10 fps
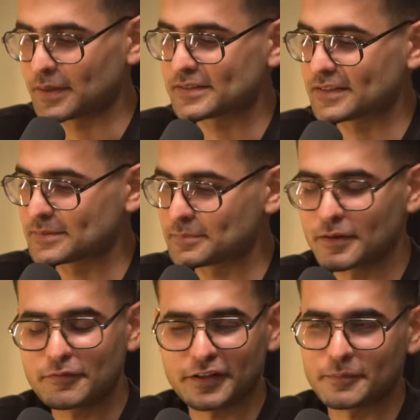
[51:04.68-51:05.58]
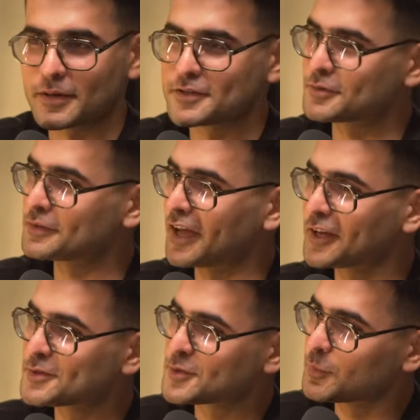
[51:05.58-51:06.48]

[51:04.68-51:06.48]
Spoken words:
Makes sense. Perfect, Himanshu. Thank you